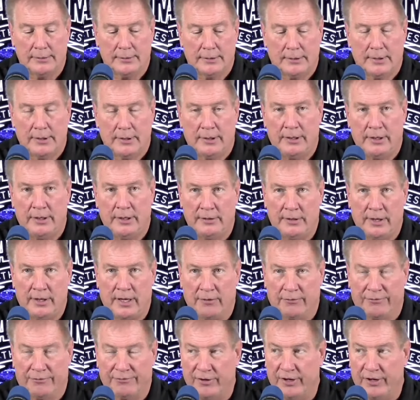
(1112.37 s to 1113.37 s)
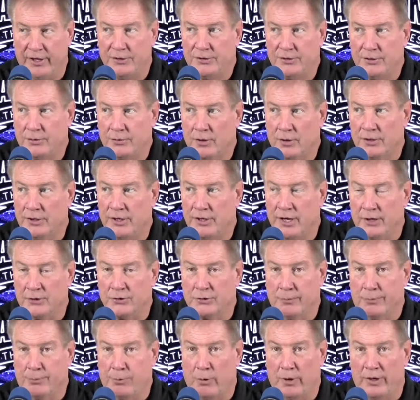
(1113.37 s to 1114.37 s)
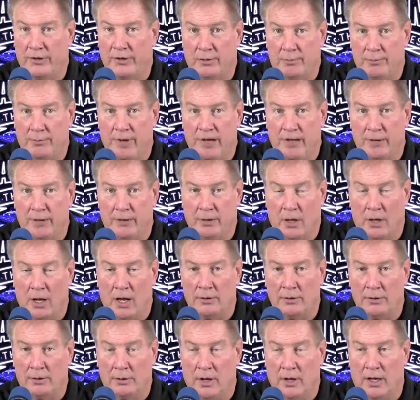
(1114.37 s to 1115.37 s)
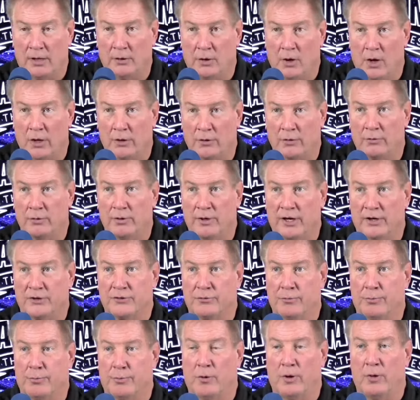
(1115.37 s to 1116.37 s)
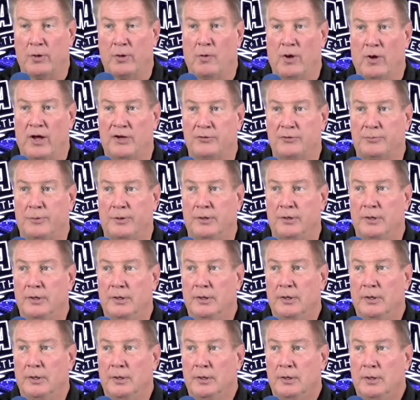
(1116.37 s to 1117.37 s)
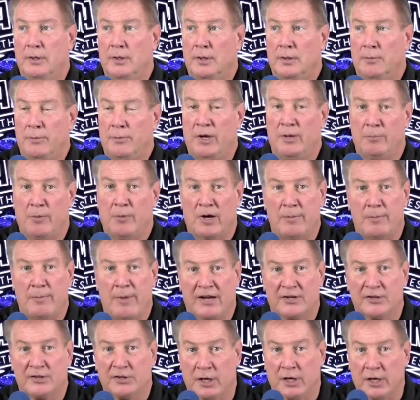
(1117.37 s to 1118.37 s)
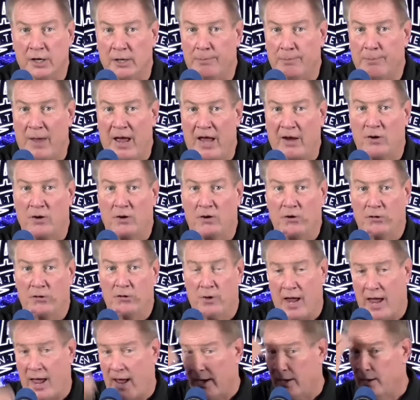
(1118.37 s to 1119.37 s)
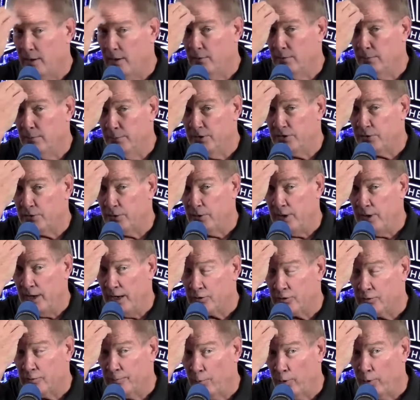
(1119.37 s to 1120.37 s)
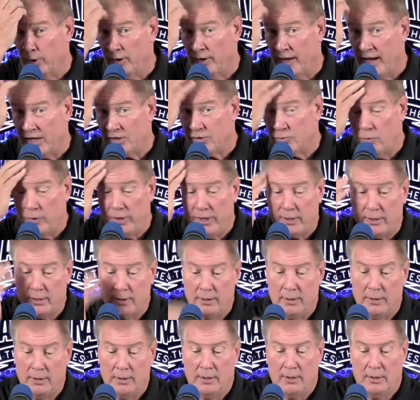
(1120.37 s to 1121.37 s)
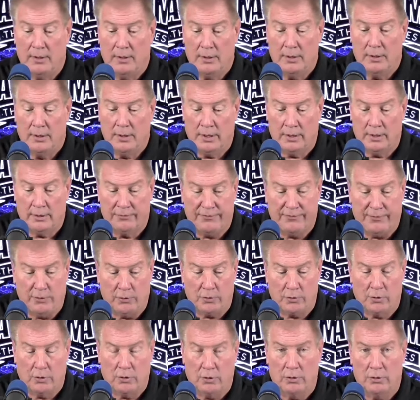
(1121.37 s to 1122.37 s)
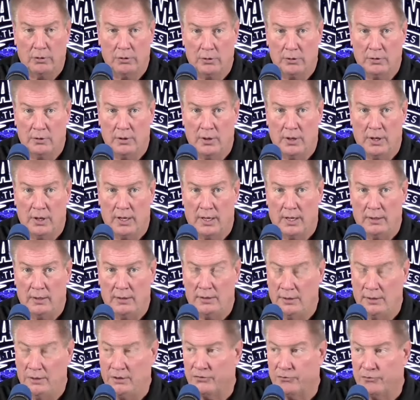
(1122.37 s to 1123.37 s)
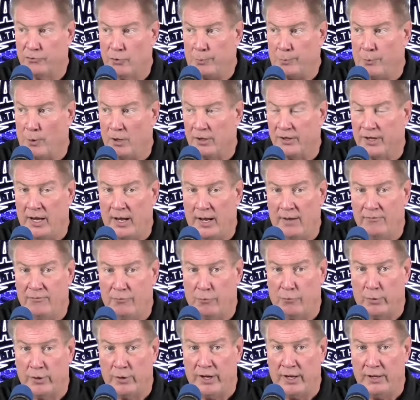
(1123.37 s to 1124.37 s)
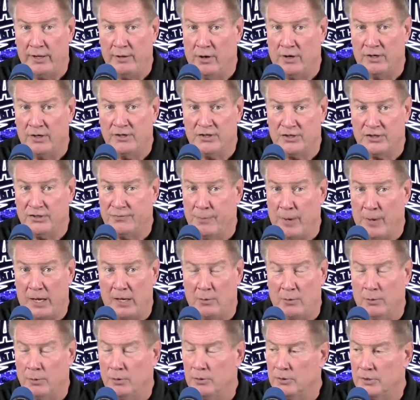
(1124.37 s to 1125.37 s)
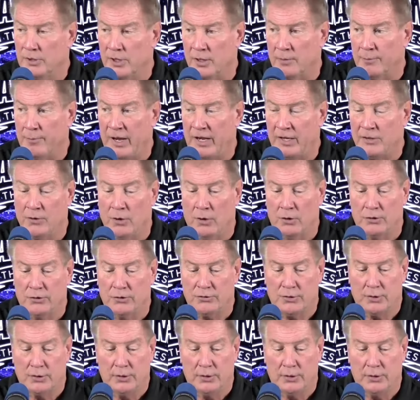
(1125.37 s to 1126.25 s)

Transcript: he had a flinch on the extra point that made it a lot longer extra point wise. But man, Money Mac's got to get back on track. Just an extra point last week and a field goal in this football game, 48 yards. It's makeable. Got to make those.